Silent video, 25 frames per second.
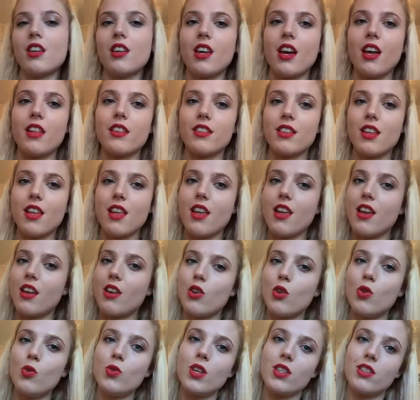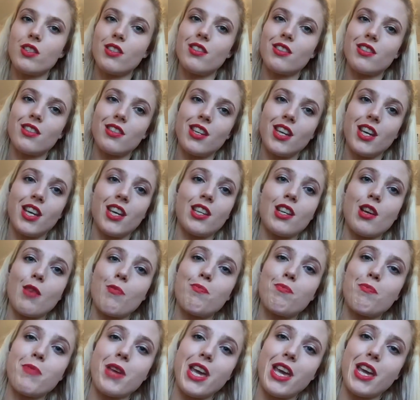And who doesn't need a
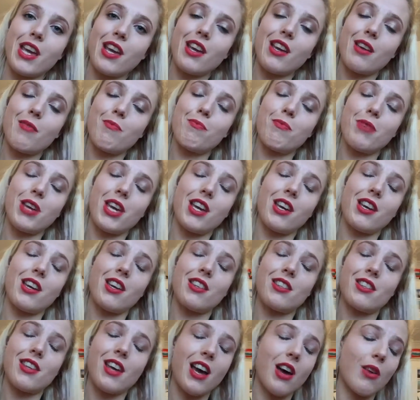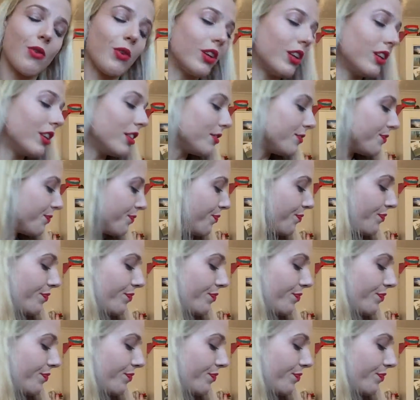big, big towel?